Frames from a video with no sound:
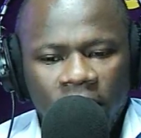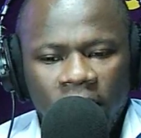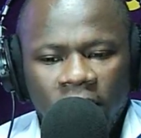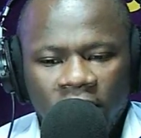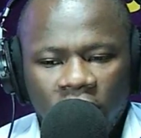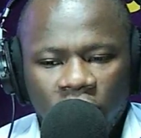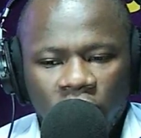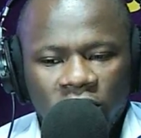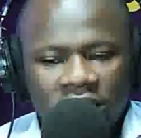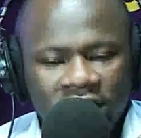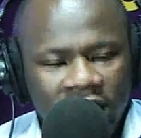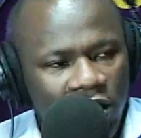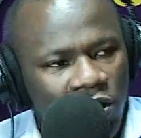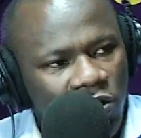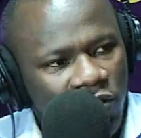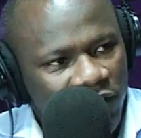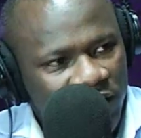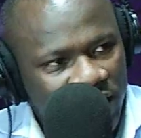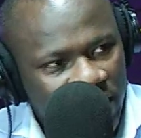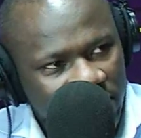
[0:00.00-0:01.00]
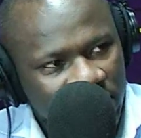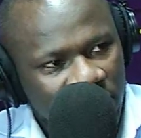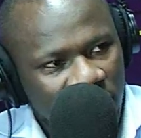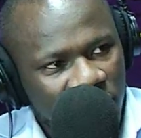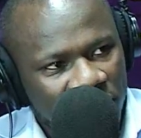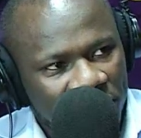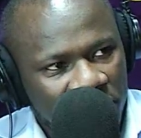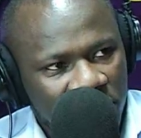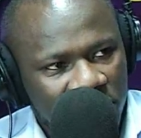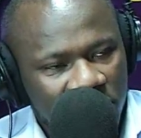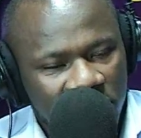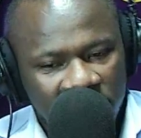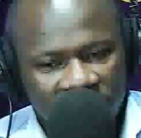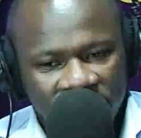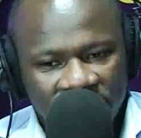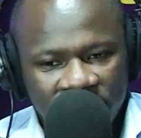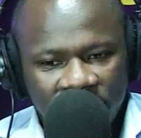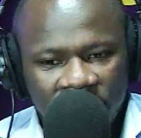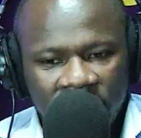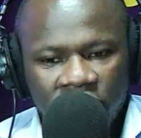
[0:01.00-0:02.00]
They would tell you of such kind of
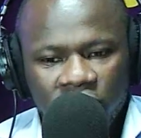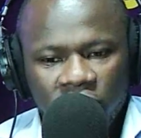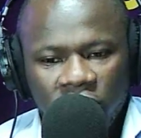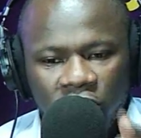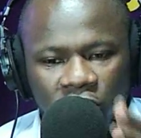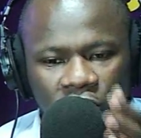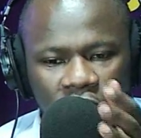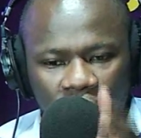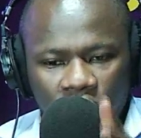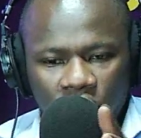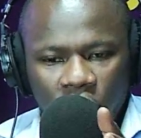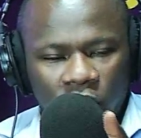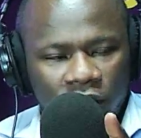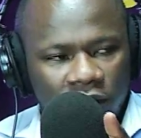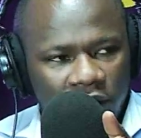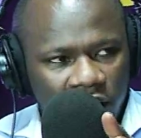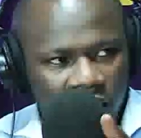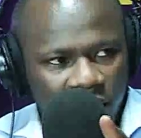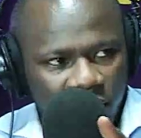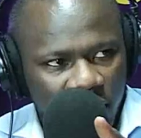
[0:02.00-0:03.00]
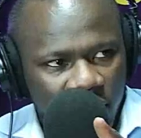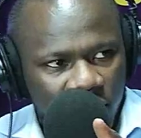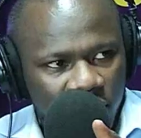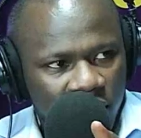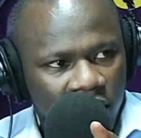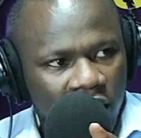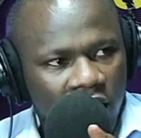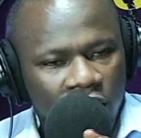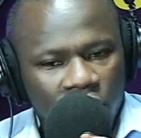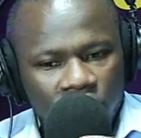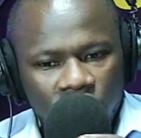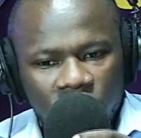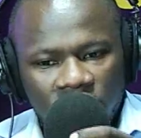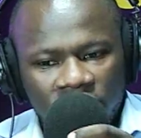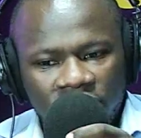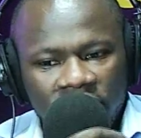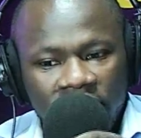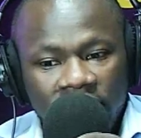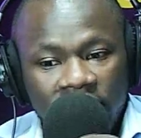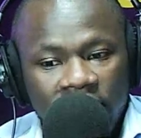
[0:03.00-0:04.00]
initiatives, but when you go on the ground, you'll
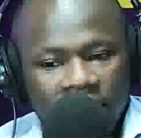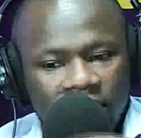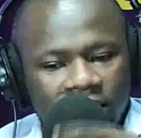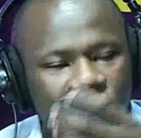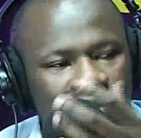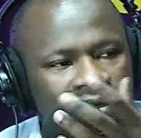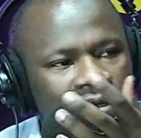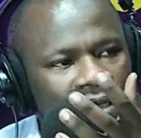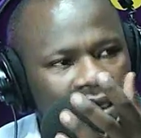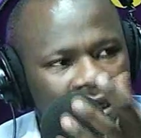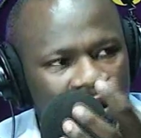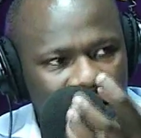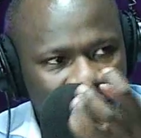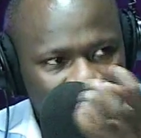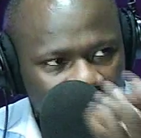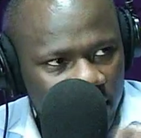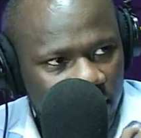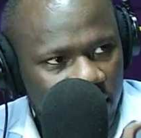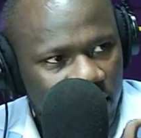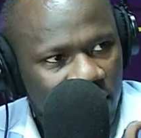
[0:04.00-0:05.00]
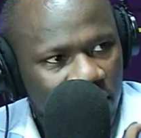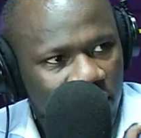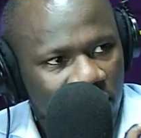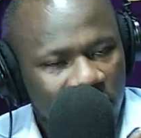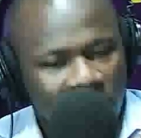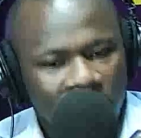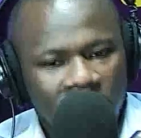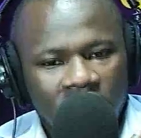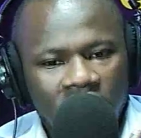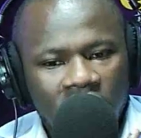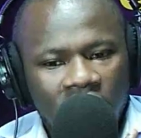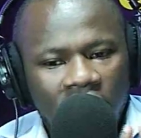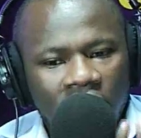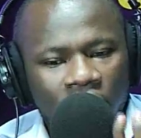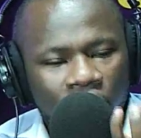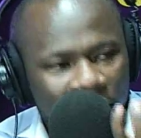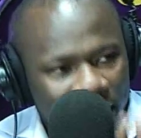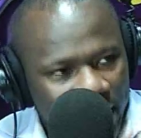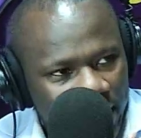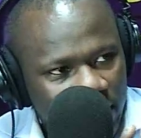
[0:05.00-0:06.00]
find that there is little
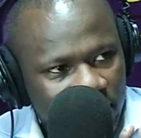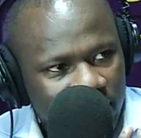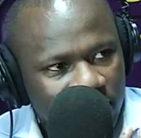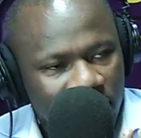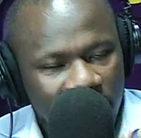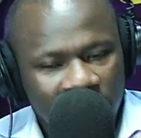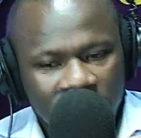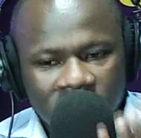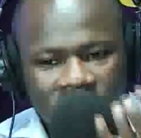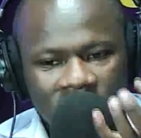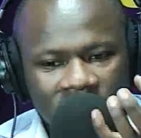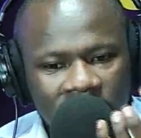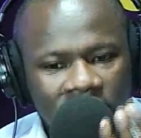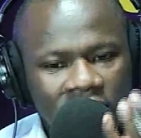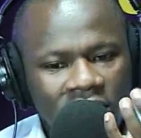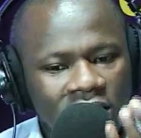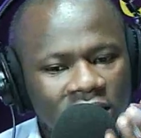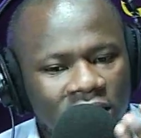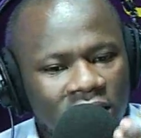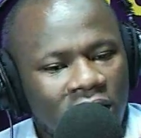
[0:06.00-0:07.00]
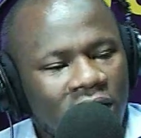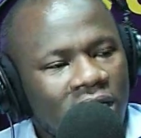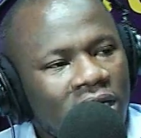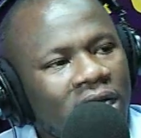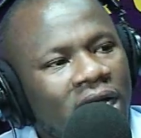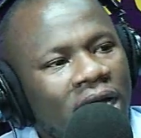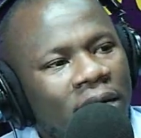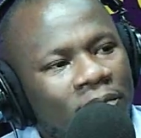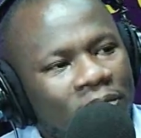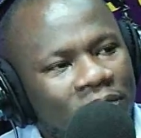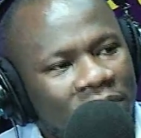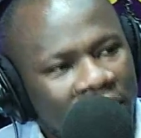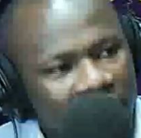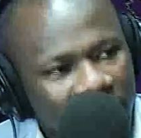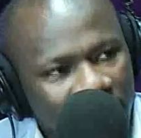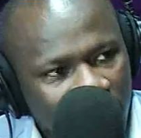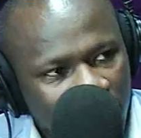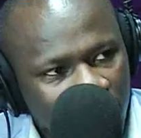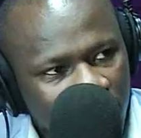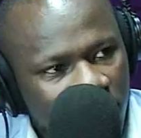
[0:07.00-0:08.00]
awareness, there is little
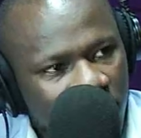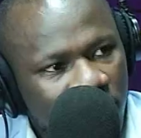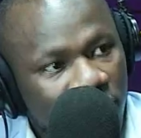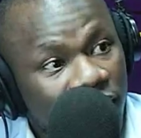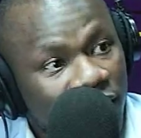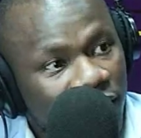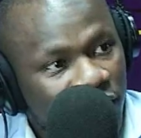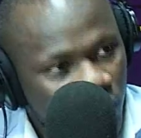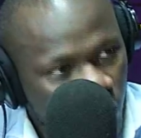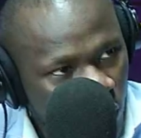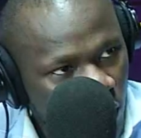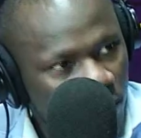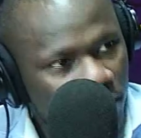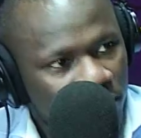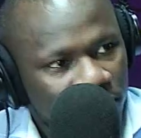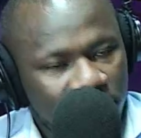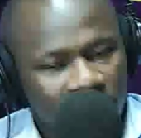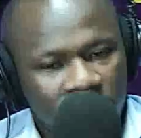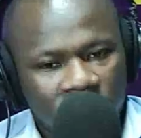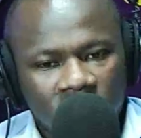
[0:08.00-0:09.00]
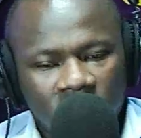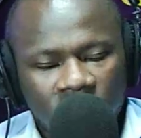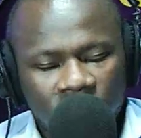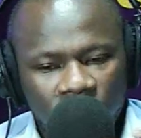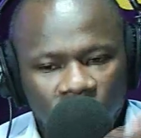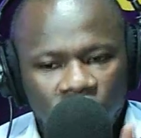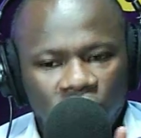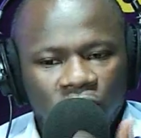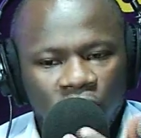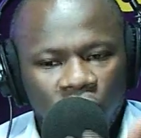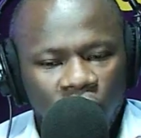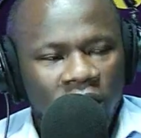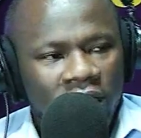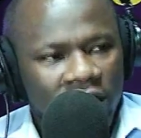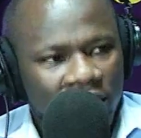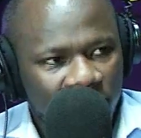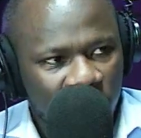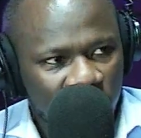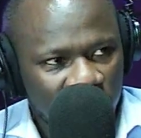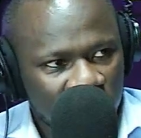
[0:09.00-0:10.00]
campaign from those who are
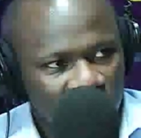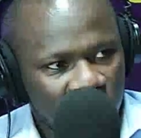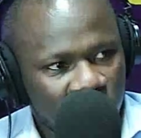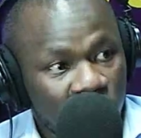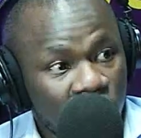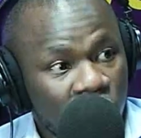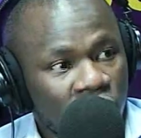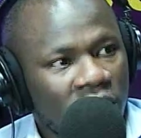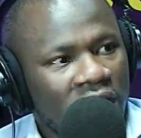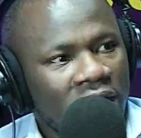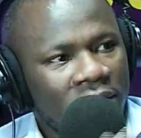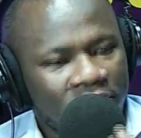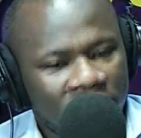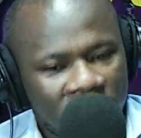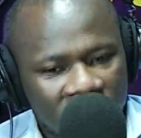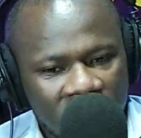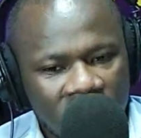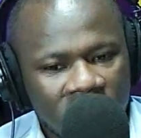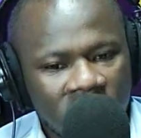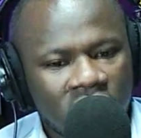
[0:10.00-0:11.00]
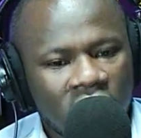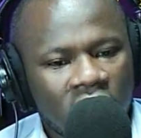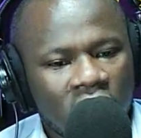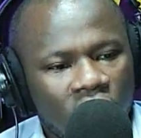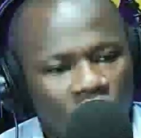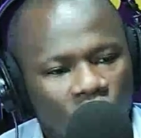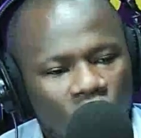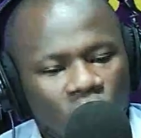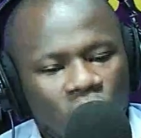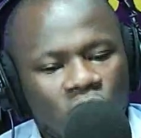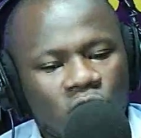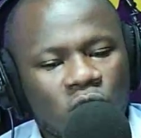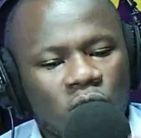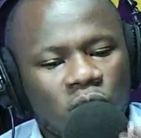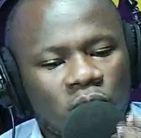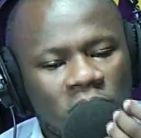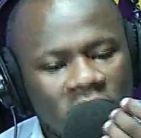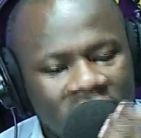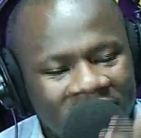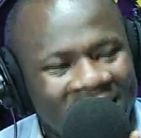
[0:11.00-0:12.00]
in position to campaign or
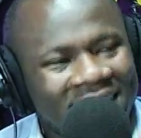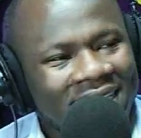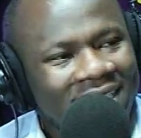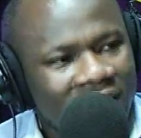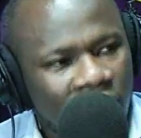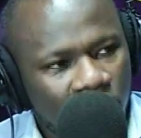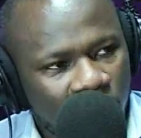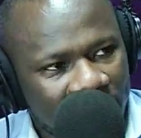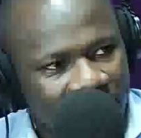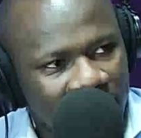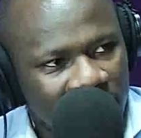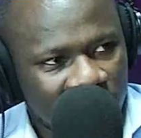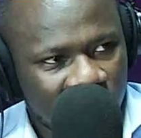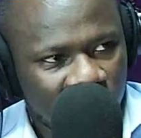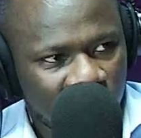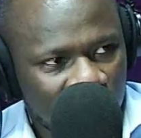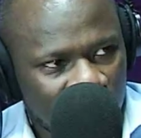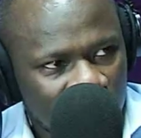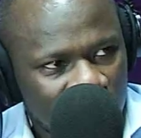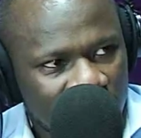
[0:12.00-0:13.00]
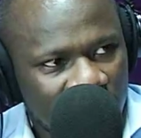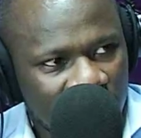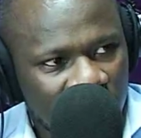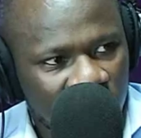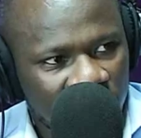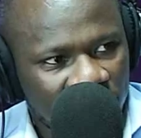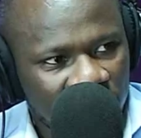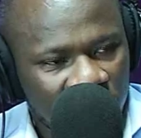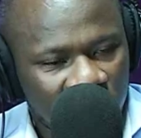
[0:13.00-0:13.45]
to create awareness on this kind of